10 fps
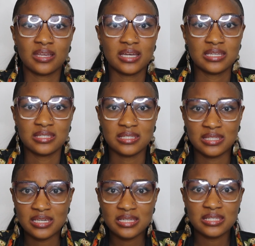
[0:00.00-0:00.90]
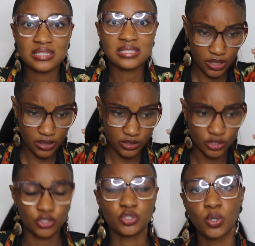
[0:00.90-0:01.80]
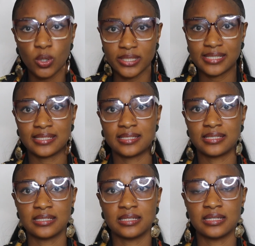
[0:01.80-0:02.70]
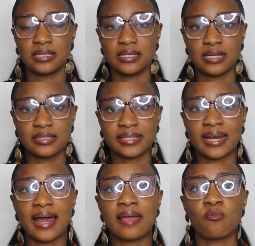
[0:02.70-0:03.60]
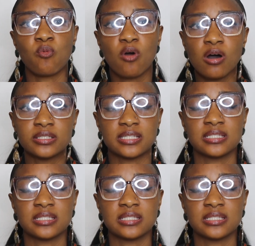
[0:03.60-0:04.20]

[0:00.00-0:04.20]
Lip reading: is this the choice that I want?